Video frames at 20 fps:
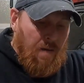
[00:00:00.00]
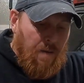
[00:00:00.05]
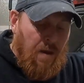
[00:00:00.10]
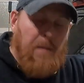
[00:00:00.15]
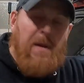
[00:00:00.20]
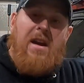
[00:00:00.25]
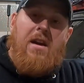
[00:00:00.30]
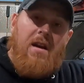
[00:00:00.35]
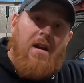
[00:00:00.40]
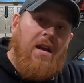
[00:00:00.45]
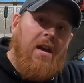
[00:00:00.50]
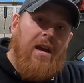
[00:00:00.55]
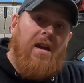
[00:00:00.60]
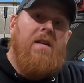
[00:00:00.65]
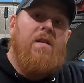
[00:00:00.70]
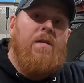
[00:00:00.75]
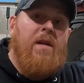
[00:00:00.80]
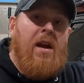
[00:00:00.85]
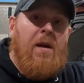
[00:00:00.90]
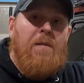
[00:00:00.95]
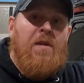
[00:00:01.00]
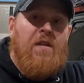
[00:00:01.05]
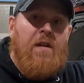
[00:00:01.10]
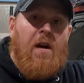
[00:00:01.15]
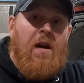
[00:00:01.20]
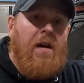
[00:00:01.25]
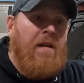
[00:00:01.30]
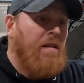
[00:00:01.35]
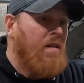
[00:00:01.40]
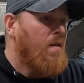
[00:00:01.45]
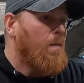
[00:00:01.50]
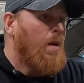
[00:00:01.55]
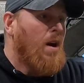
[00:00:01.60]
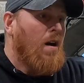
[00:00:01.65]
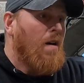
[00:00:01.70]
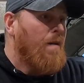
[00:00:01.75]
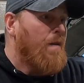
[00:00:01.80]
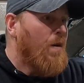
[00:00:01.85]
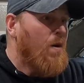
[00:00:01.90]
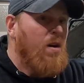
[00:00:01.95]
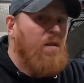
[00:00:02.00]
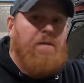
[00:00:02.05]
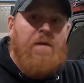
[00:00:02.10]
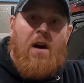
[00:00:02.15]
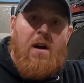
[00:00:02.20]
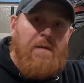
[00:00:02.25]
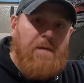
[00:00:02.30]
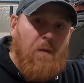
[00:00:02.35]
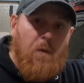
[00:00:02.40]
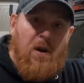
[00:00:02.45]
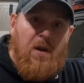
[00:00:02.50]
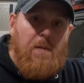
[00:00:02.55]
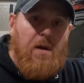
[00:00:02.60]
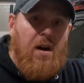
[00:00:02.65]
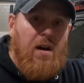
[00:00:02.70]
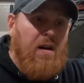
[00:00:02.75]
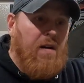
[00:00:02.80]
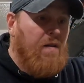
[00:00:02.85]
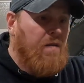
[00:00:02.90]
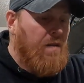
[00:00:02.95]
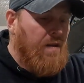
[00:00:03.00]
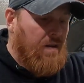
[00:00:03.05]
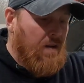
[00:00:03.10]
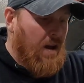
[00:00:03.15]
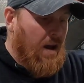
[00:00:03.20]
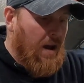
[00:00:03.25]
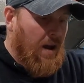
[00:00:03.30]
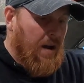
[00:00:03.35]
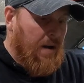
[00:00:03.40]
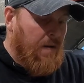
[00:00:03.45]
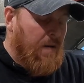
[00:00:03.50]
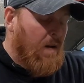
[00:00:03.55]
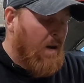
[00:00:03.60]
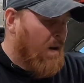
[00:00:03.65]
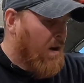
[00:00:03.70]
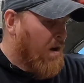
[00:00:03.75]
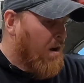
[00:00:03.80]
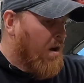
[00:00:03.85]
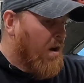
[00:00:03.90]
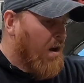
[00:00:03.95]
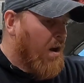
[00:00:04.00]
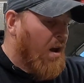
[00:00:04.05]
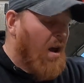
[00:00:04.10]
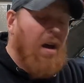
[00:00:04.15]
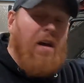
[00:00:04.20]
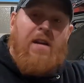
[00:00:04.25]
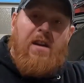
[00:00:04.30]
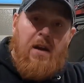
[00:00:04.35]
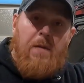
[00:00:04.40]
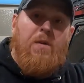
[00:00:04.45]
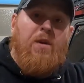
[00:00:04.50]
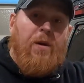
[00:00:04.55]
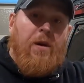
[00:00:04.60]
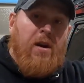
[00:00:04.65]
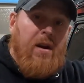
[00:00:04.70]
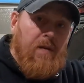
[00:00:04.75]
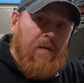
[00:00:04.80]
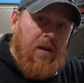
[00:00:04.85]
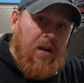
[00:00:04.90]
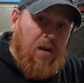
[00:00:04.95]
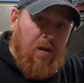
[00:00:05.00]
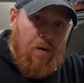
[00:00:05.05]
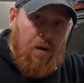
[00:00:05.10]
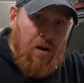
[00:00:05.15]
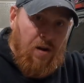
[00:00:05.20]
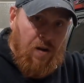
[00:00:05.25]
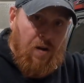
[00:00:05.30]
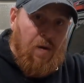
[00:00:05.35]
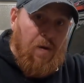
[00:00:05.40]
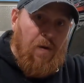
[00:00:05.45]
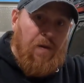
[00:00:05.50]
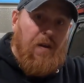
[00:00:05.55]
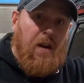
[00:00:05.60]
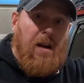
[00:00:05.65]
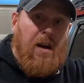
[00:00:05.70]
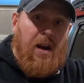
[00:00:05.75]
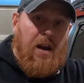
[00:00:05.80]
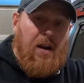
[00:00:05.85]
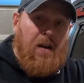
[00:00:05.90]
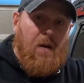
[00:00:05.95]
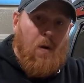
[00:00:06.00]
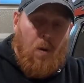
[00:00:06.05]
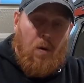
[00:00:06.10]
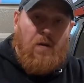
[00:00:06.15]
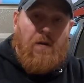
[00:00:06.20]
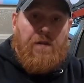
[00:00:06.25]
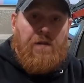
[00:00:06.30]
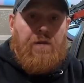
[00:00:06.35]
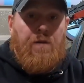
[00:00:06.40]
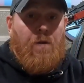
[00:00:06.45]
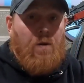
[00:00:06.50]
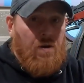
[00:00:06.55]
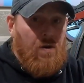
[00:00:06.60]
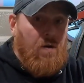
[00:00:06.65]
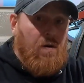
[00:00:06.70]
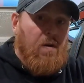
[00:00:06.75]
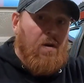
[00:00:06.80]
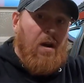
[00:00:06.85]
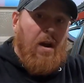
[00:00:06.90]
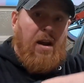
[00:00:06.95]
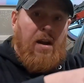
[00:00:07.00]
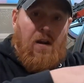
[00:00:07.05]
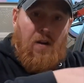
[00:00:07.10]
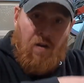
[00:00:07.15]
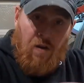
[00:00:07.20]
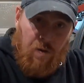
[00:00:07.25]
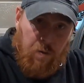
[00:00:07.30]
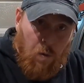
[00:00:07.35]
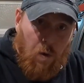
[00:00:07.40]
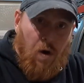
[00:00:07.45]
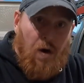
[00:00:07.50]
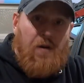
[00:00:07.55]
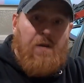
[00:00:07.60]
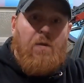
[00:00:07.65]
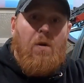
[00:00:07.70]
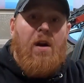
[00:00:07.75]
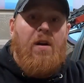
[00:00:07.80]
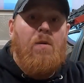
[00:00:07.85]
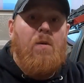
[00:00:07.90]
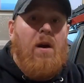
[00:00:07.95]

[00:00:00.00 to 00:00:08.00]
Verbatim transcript: they make a kit on Amazon. It's about thirty-five, forty bucks. It's got a nibbler in it that you can use in a cordless drill, and it just walks right